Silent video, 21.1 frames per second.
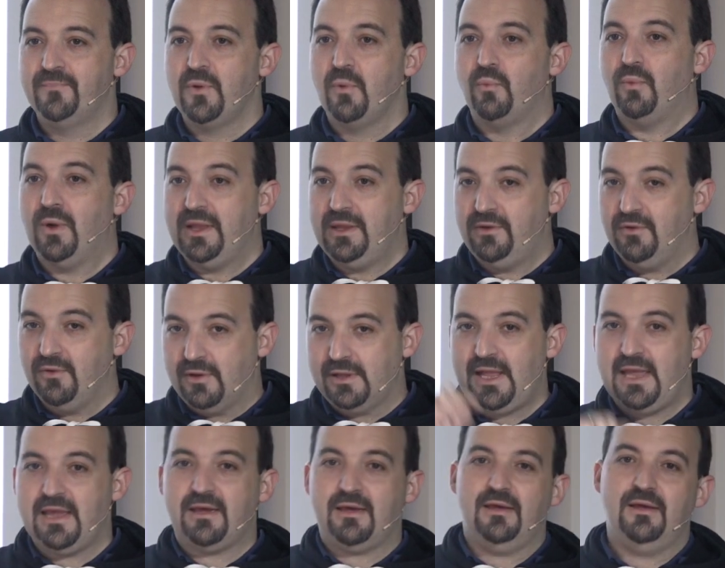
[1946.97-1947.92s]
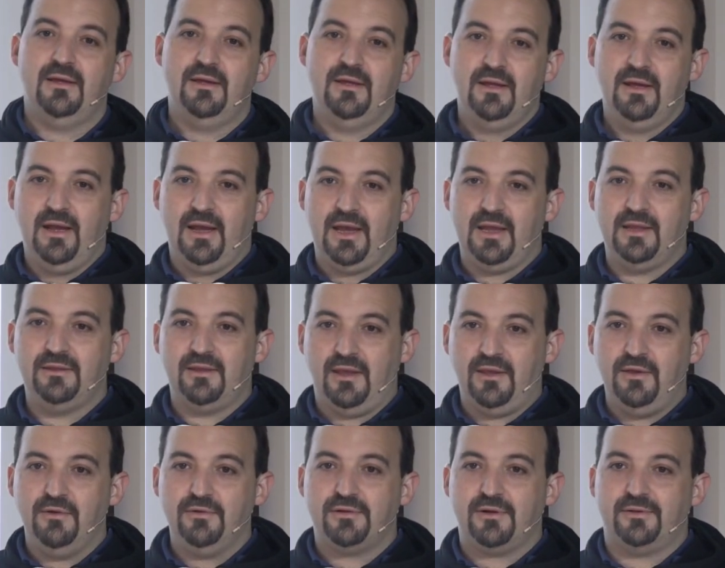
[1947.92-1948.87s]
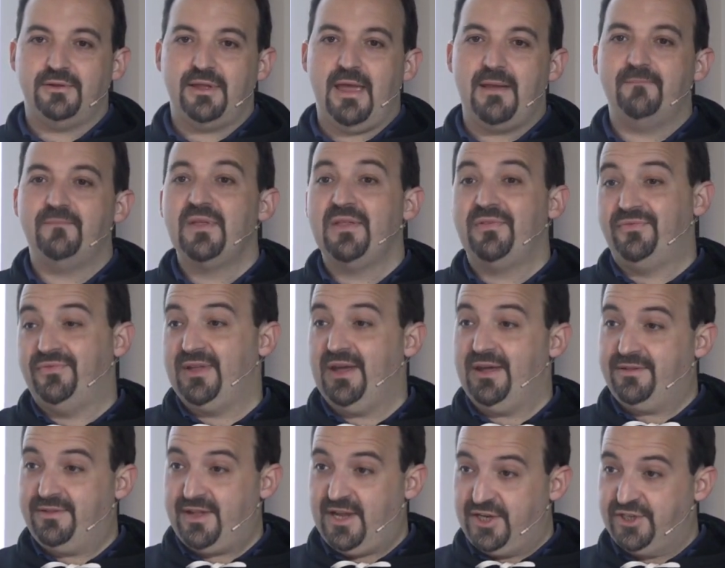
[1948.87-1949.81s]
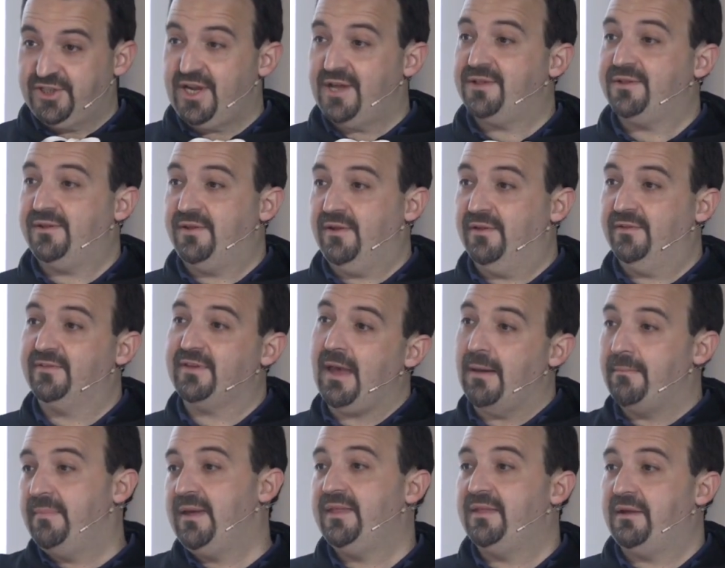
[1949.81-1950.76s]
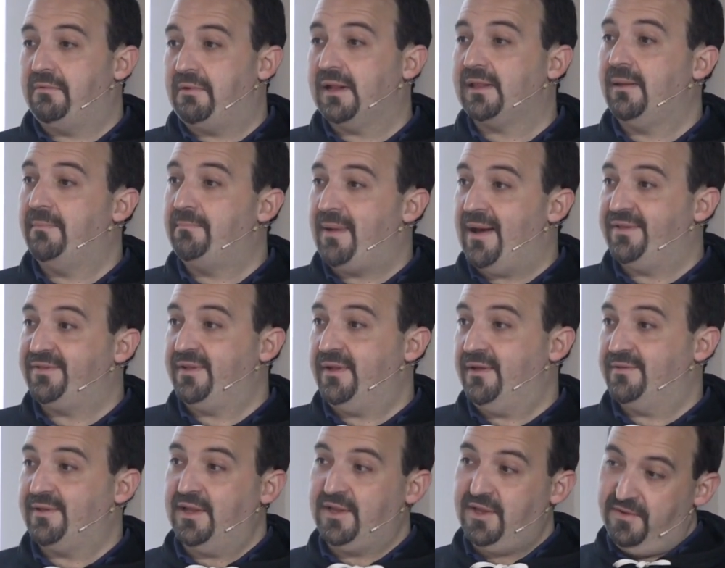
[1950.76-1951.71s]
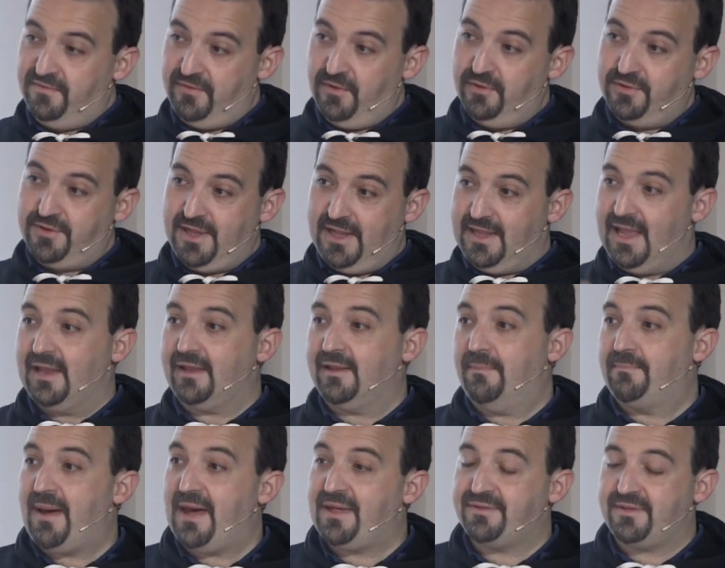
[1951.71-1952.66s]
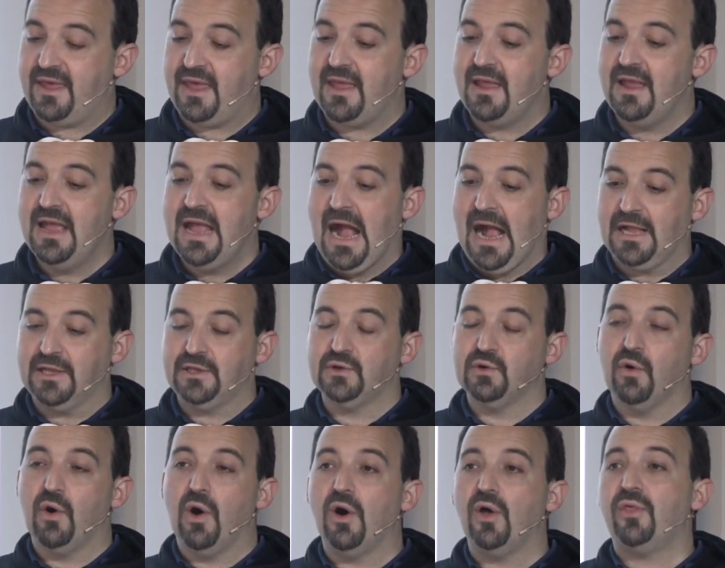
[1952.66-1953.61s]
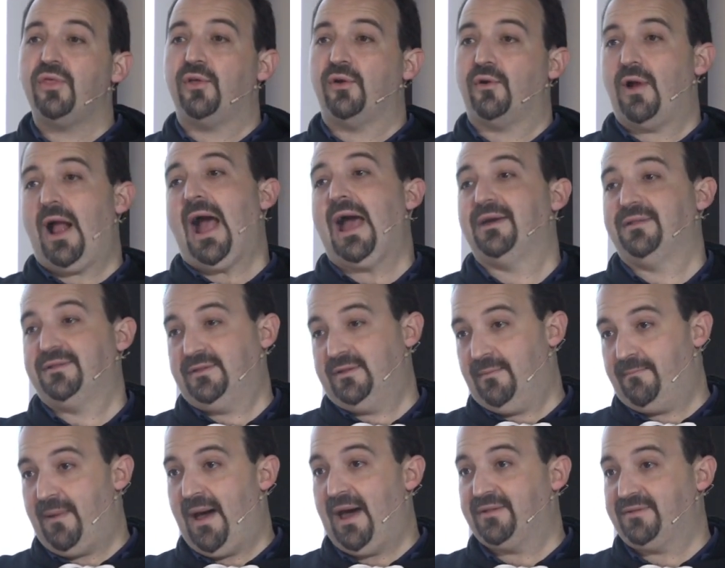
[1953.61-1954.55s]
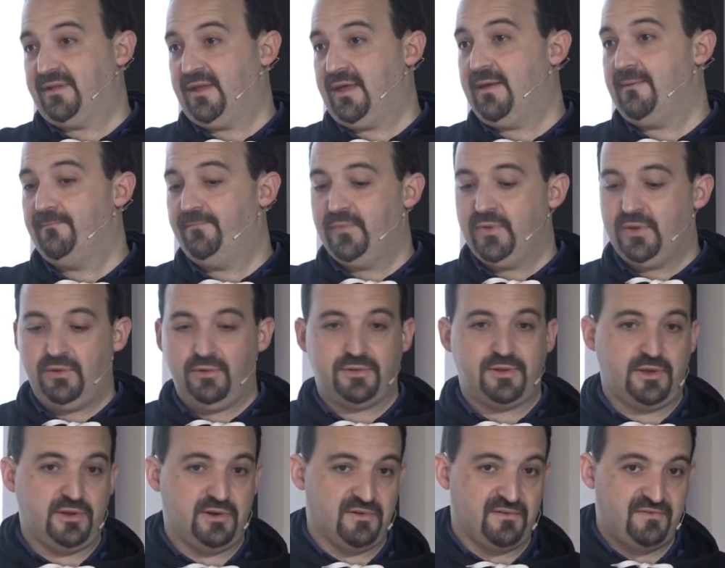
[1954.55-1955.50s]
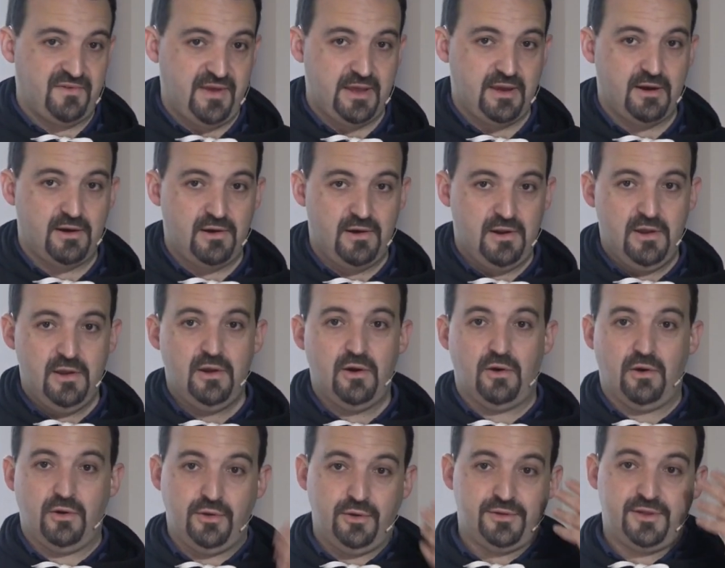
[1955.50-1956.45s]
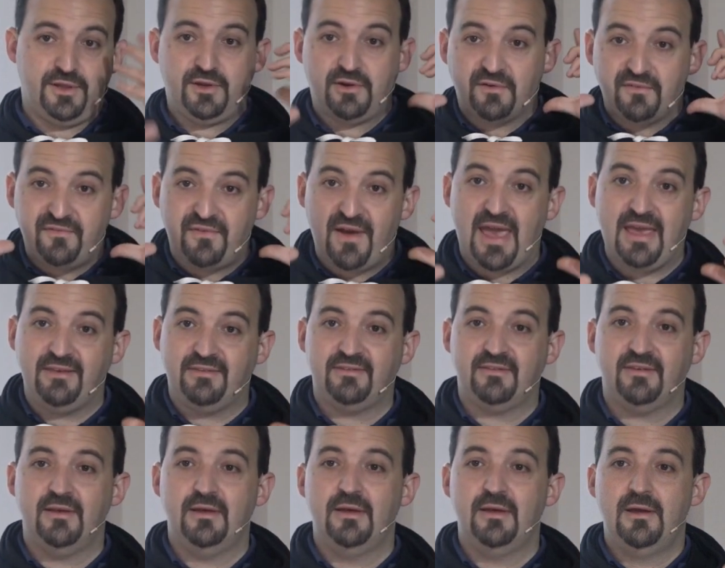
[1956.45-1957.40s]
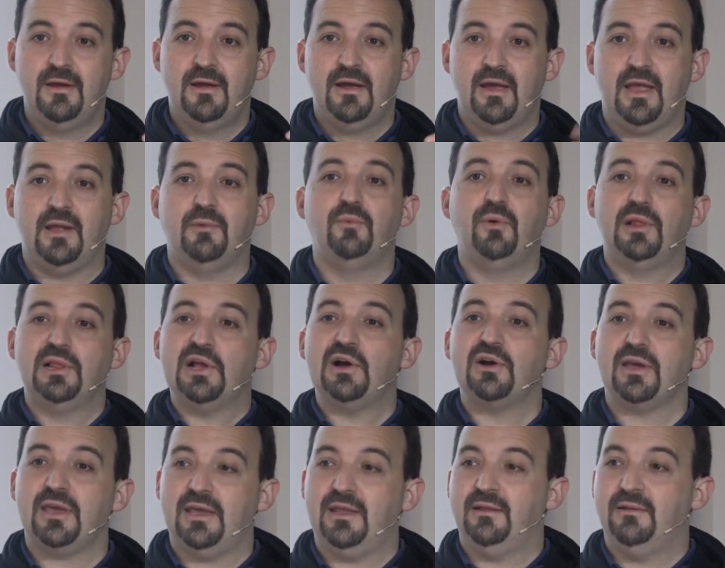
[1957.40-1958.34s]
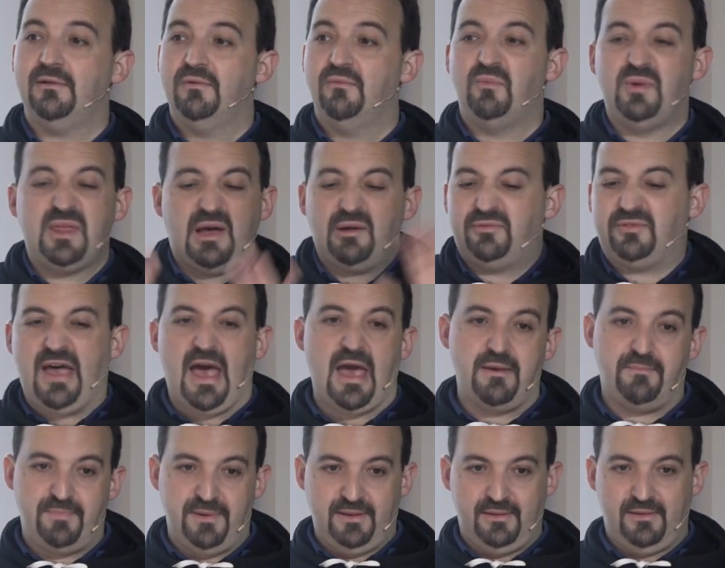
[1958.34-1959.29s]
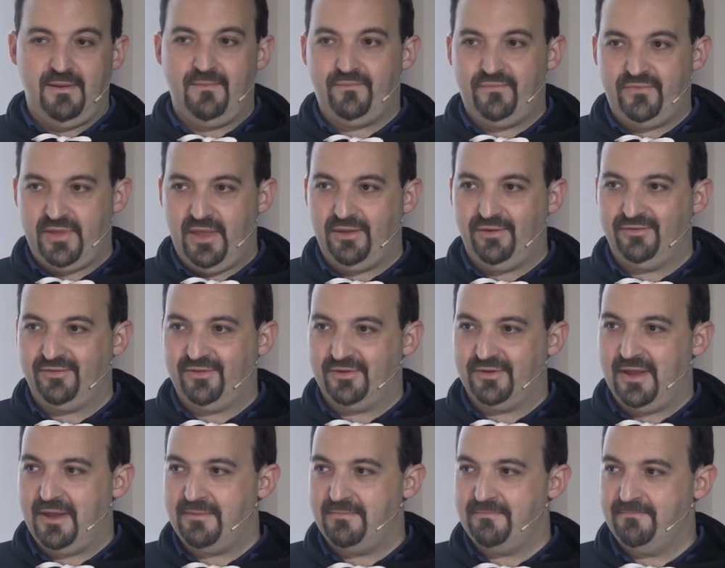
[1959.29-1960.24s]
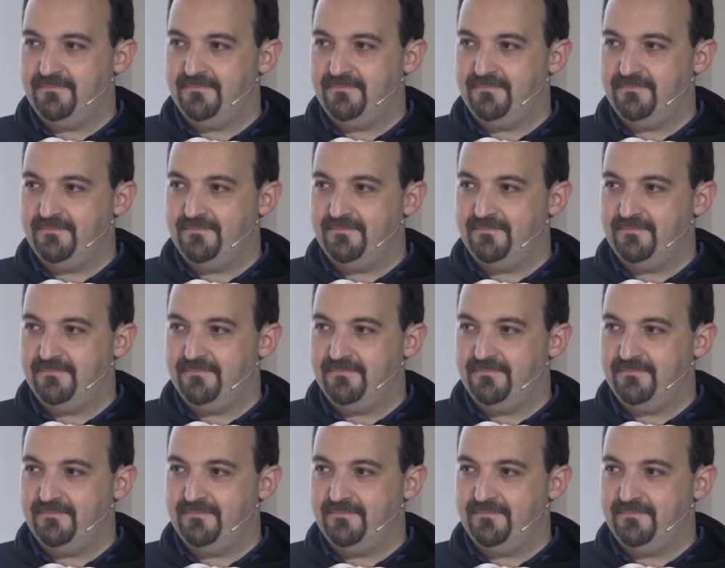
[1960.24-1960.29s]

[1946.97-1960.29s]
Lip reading: when you click in the username, the suggestions can be directly passkeys. And if you select a passkey and you authorize the passkey using your finger or using your face, it will log in without typing the username.